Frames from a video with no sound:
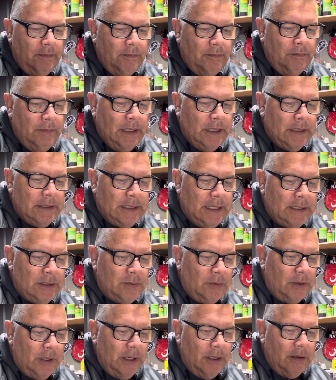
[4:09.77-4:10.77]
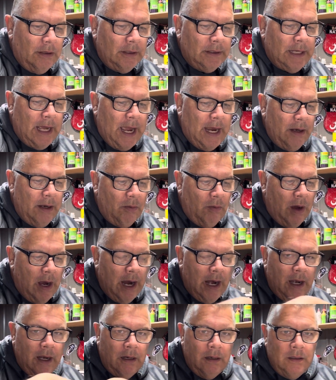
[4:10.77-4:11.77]
because that's where you're going to tie your
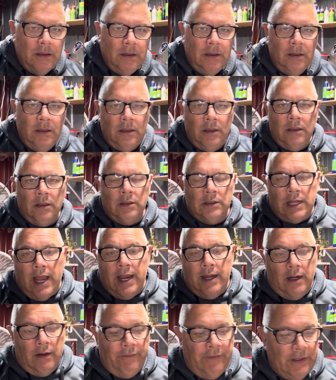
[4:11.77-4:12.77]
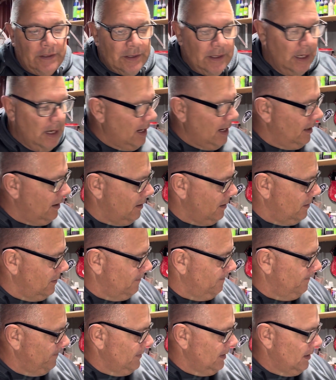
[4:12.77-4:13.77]
wire or tie your fishing line on,
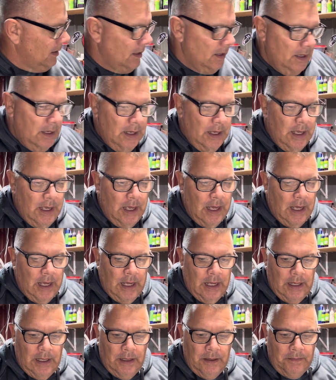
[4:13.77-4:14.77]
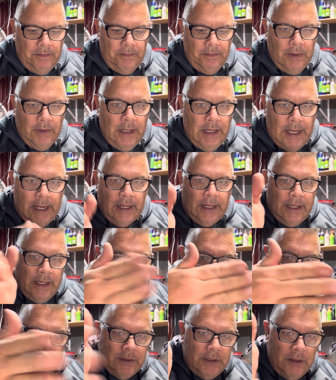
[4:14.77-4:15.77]
and that
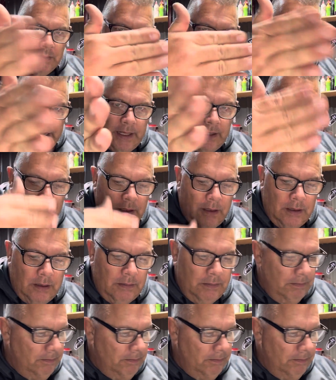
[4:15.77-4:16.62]
gives your bait the